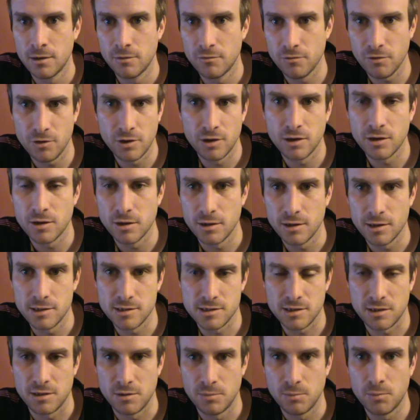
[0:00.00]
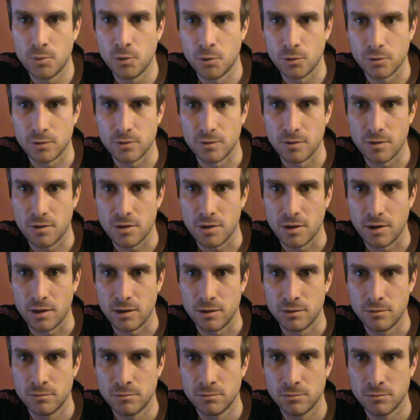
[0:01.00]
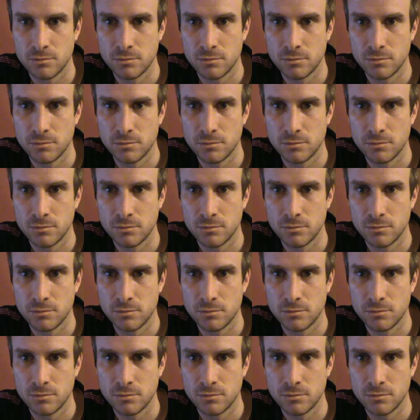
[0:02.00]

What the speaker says: Vonnegut is the important thing.